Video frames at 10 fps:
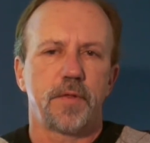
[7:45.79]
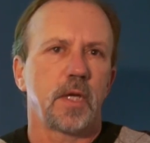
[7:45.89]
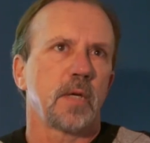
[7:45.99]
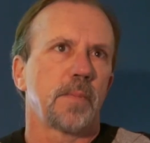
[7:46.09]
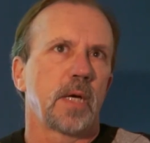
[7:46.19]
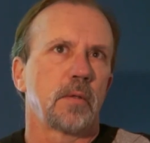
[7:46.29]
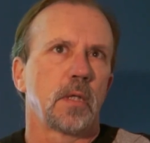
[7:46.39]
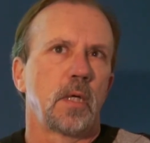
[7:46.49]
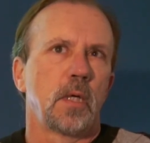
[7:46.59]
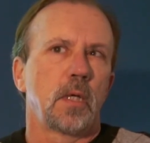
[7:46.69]
Think about,
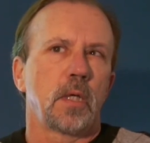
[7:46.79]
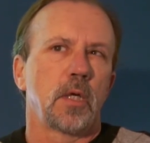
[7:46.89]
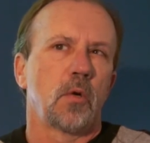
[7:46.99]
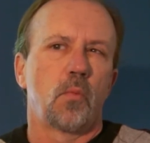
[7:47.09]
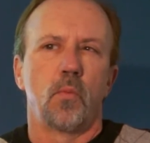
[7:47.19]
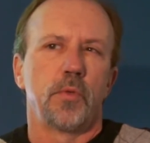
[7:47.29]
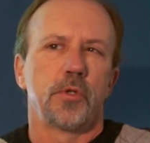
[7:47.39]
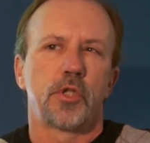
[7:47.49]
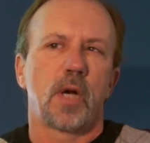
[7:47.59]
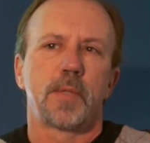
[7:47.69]
you know,
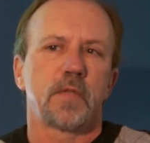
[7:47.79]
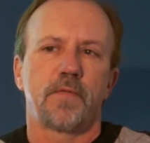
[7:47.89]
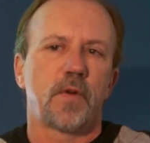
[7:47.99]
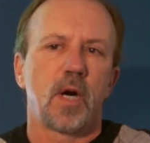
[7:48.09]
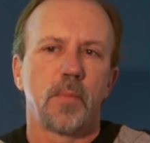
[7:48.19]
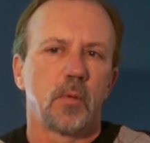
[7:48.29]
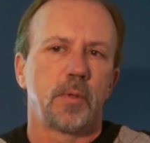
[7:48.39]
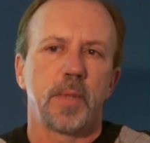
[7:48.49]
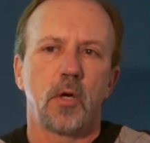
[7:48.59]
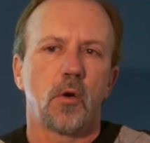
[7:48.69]
your job as a farmer
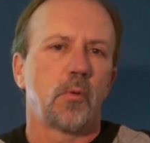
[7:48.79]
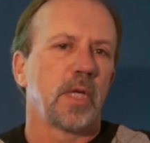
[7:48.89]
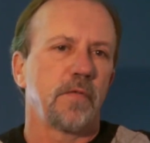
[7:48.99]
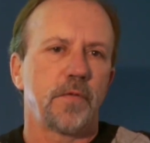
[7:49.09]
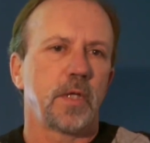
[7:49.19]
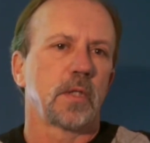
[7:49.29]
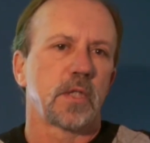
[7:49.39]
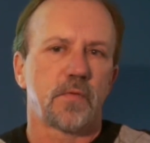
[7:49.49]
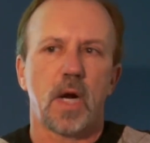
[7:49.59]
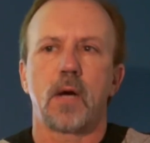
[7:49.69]
would be hoeing
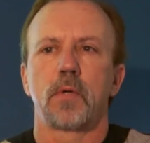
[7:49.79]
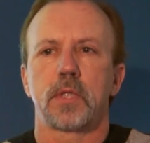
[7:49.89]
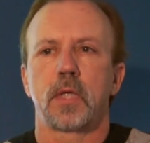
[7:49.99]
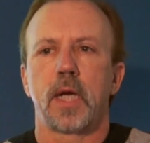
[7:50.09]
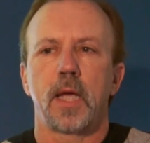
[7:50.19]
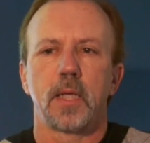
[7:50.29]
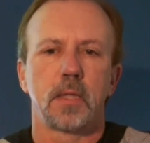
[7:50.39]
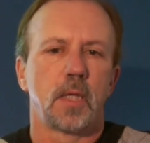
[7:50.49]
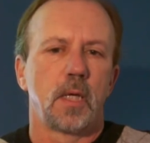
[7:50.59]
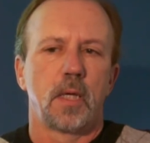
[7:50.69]
fields for hours on end.